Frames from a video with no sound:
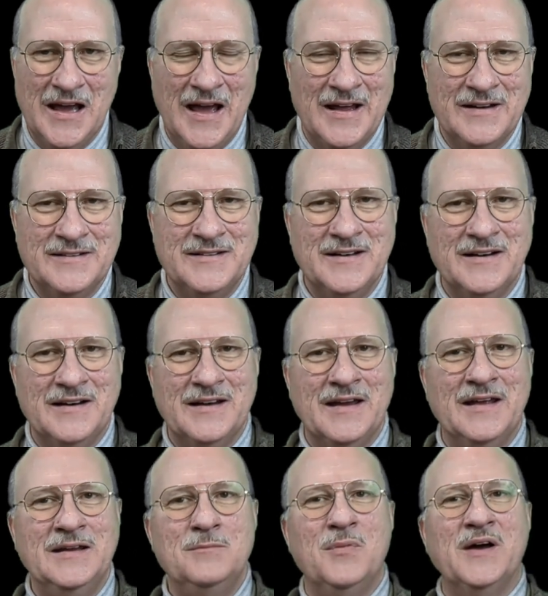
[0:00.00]
And
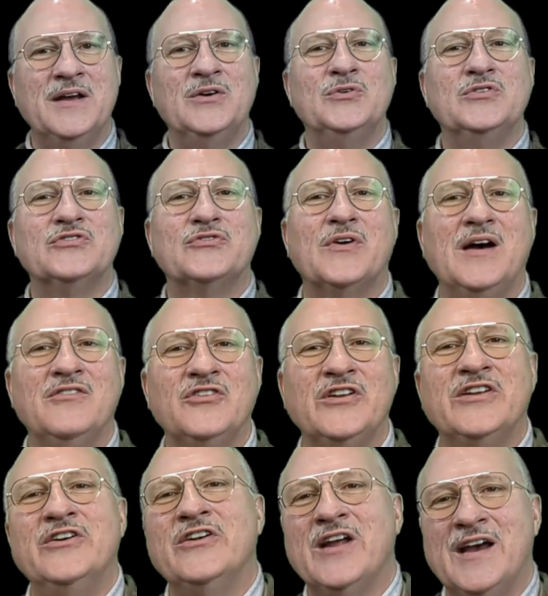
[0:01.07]
anybody who's traveled
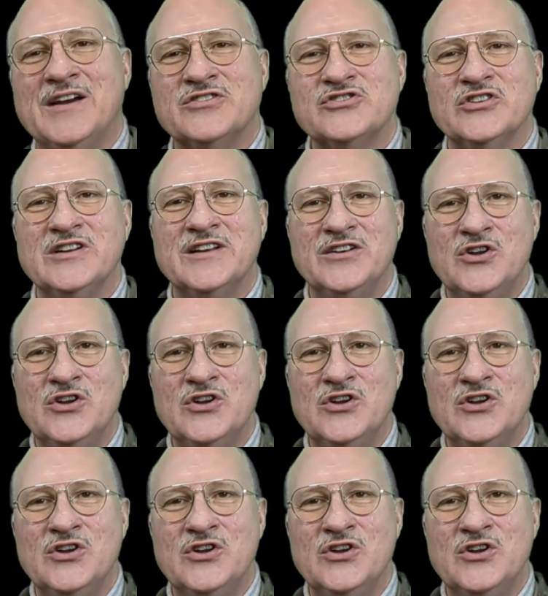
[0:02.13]
internationally